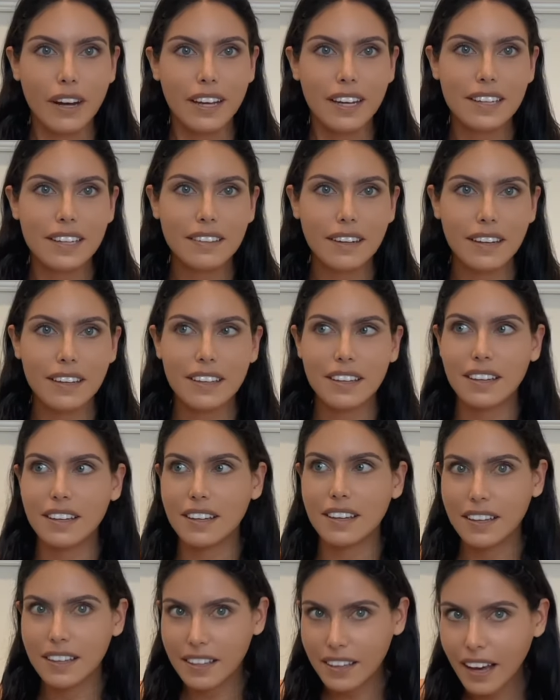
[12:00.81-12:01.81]
It's like,
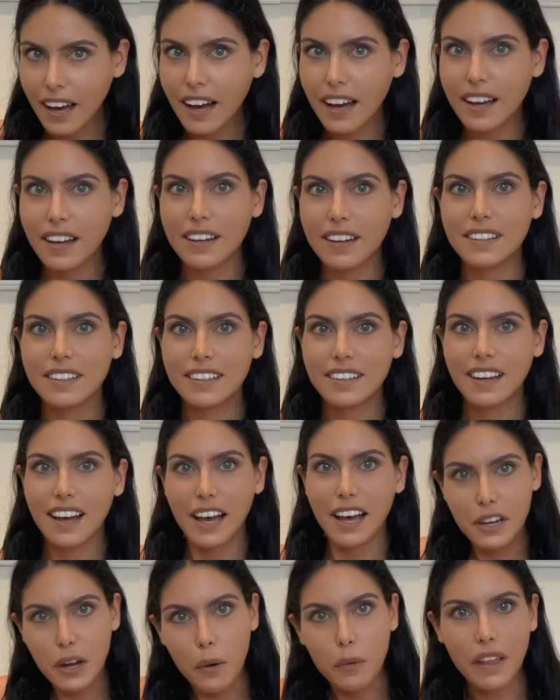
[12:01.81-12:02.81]
yeah, I
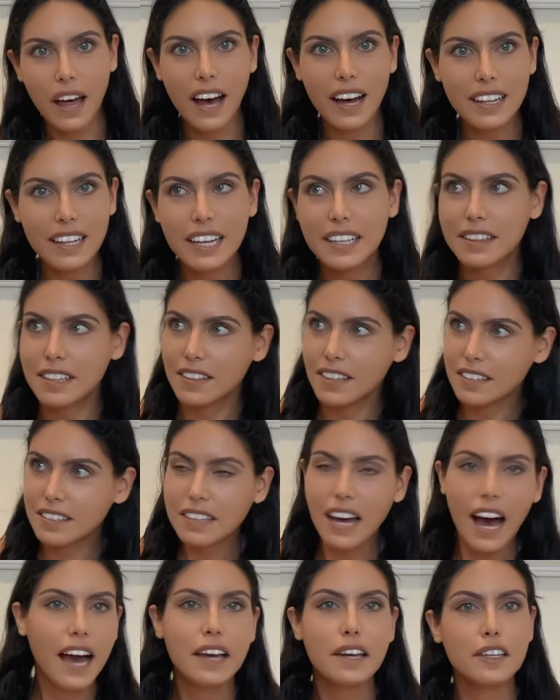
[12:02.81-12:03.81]
know that. Like the, the
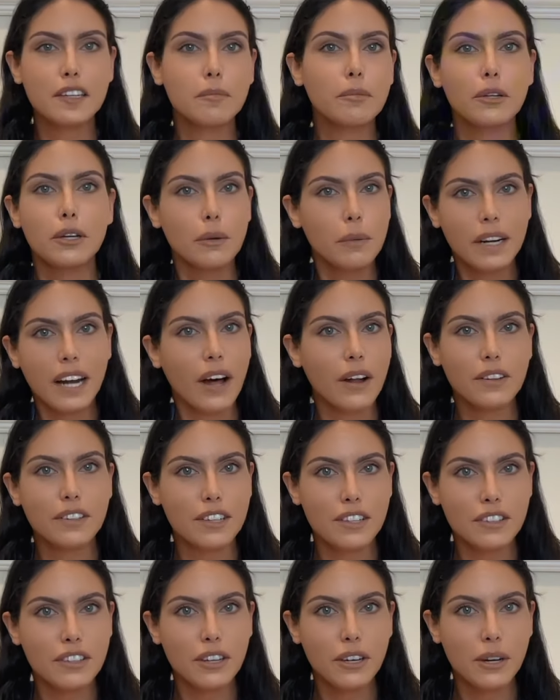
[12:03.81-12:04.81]
sky is blue. What else
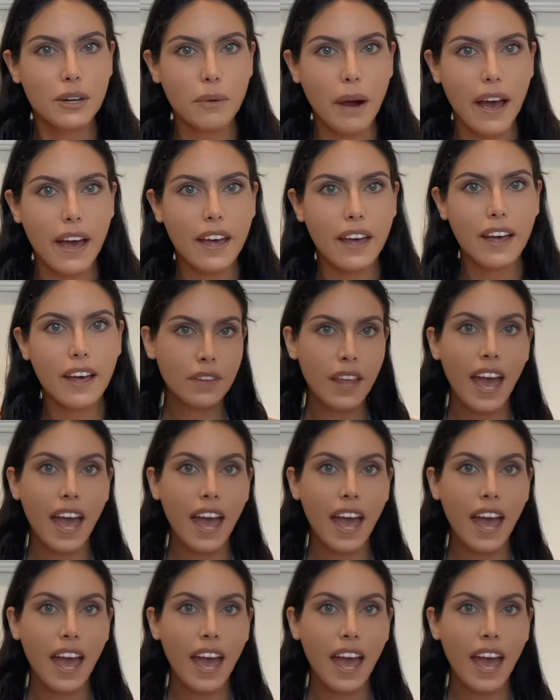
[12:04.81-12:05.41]
is new, right?